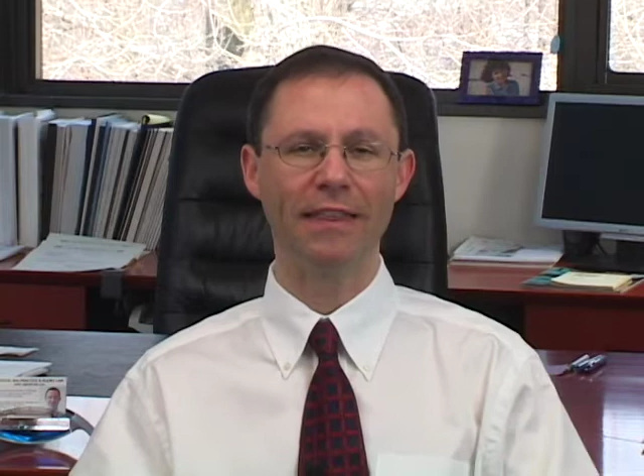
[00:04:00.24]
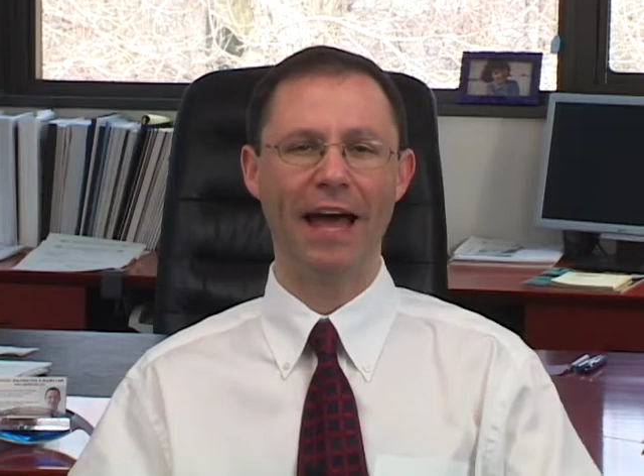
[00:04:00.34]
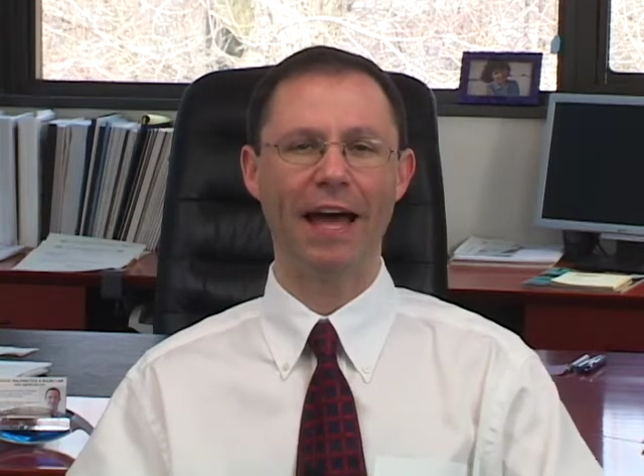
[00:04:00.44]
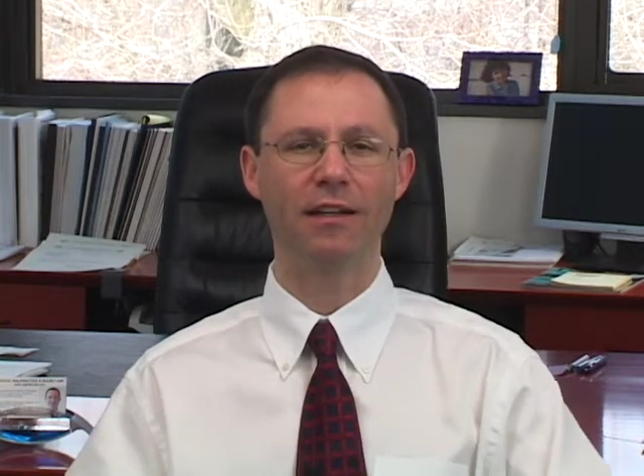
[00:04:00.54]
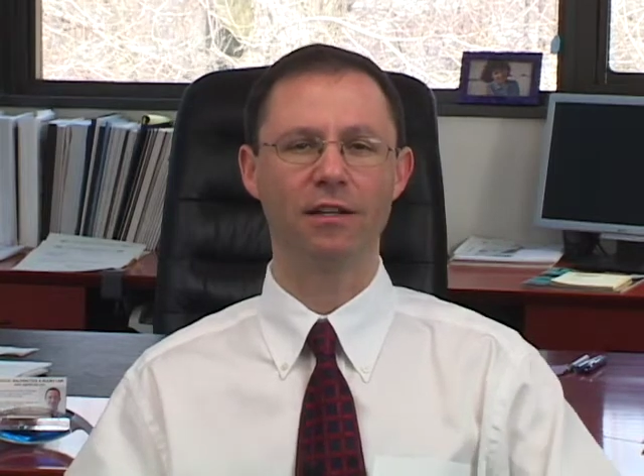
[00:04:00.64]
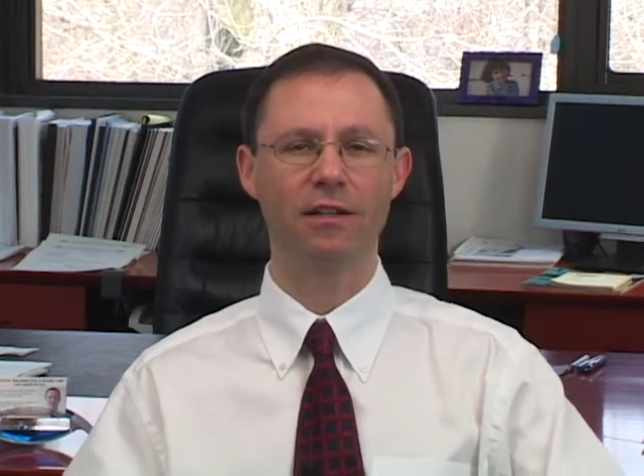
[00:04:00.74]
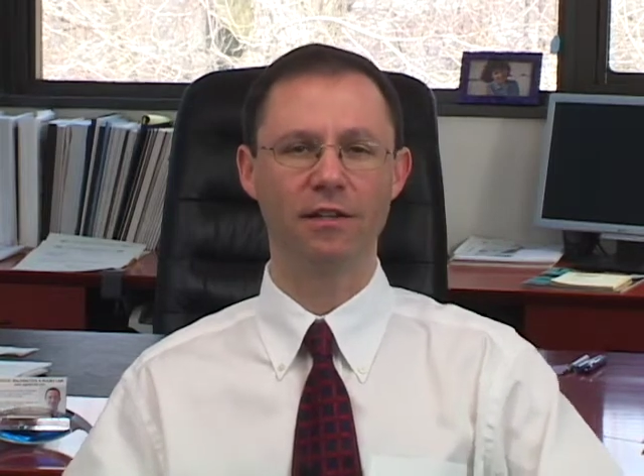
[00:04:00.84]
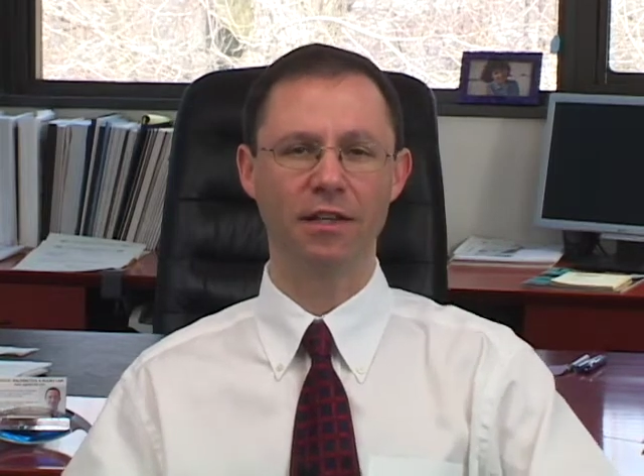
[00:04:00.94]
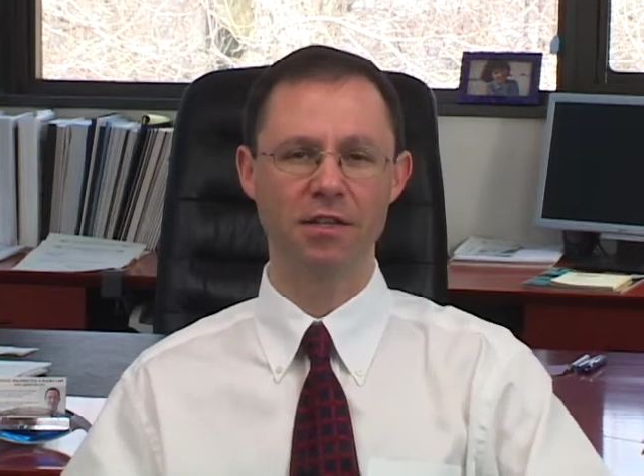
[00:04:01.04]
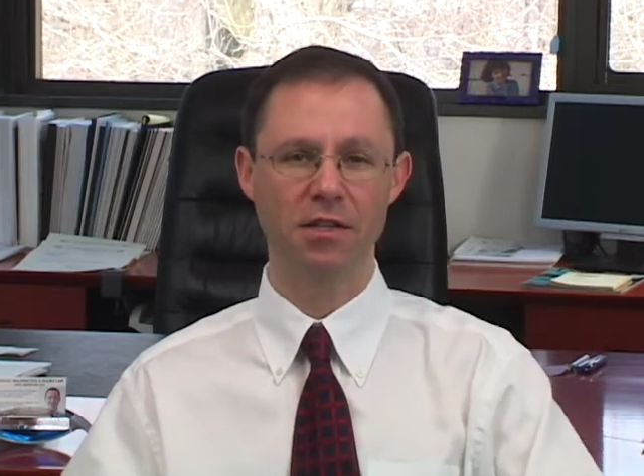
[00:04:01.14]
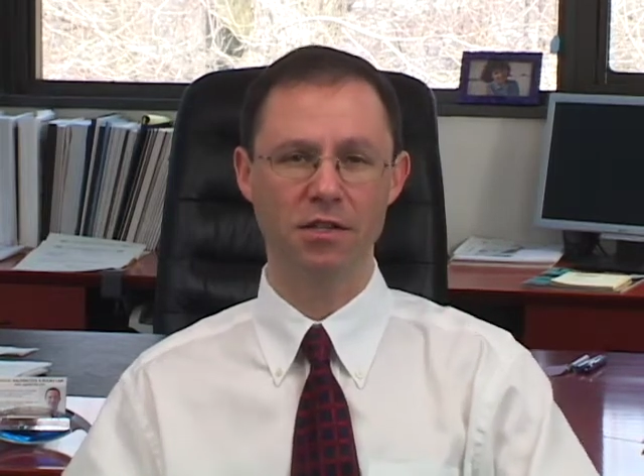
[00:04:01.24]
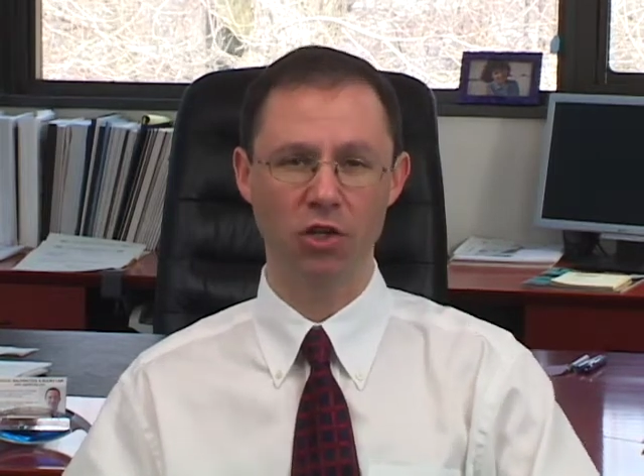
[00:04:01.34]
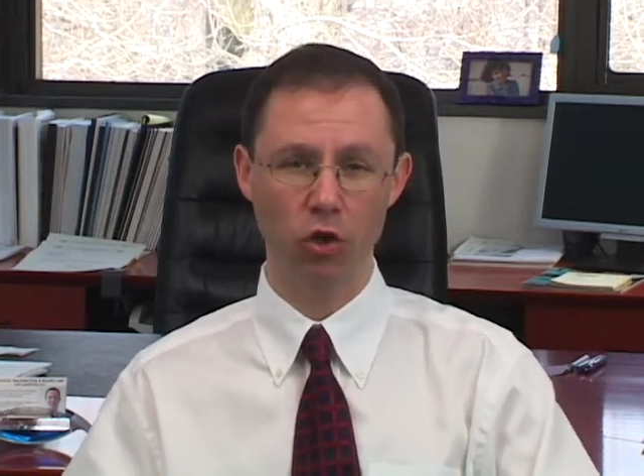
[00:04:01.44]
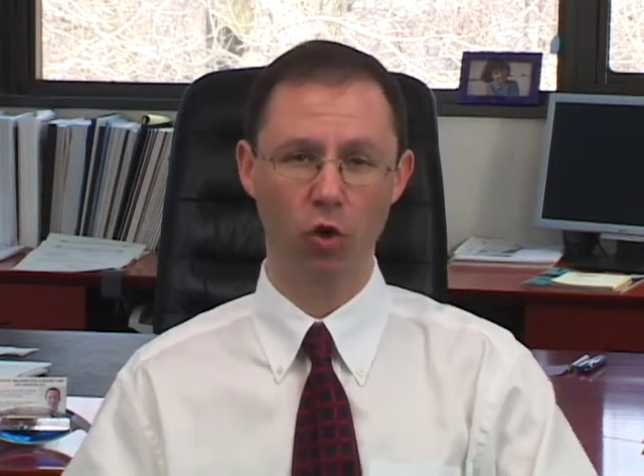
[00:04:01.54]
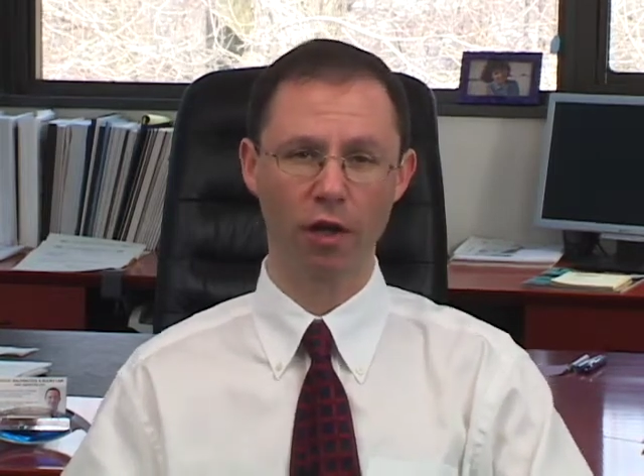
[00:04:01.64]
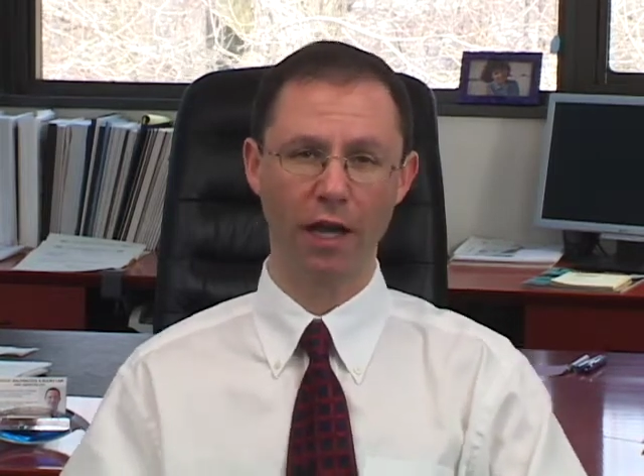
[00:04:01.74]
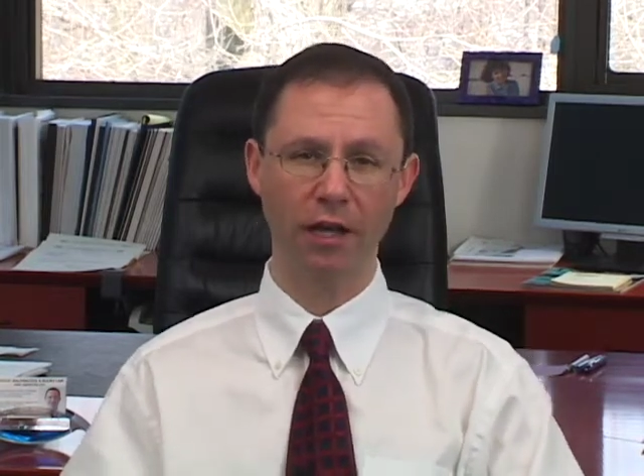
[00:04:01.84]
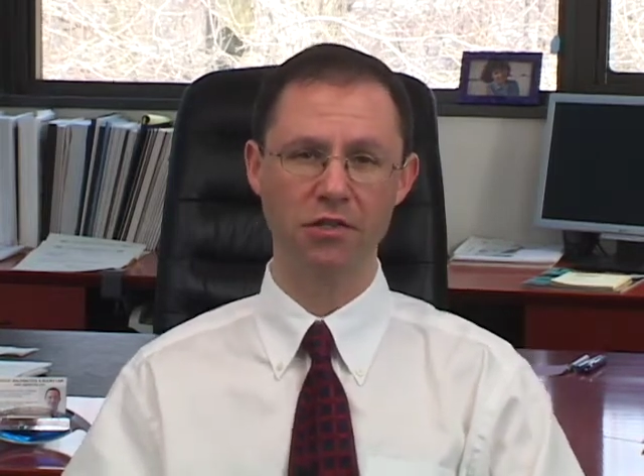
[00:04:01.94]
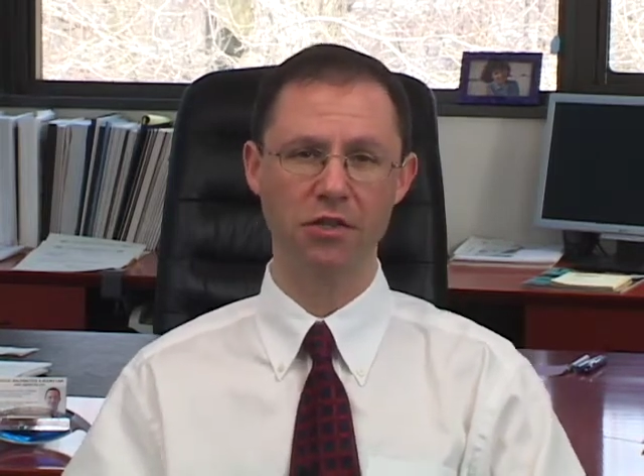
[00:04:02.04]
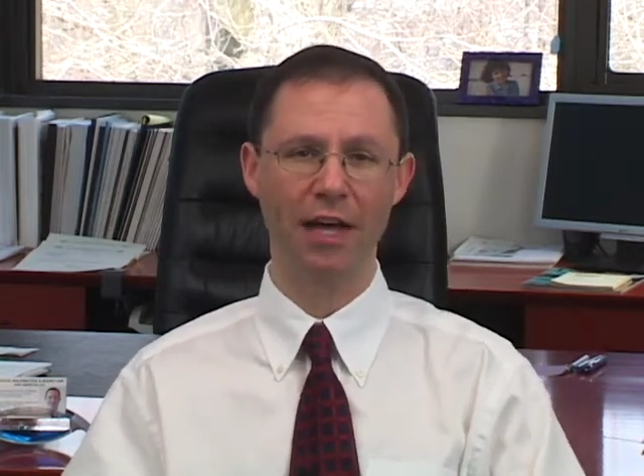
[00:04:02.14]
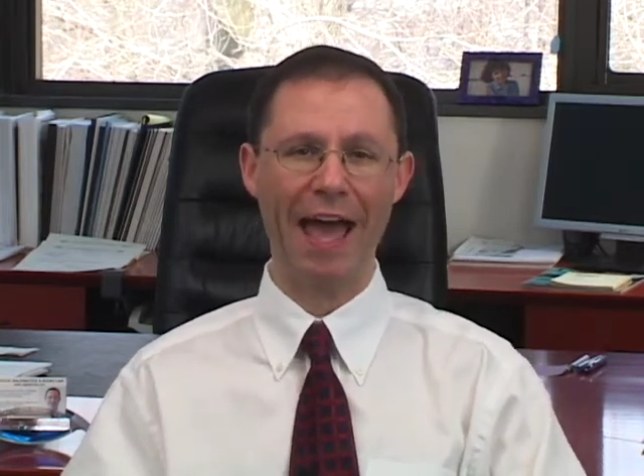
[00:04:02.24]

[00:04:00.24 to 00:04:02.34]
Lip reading: that this is your case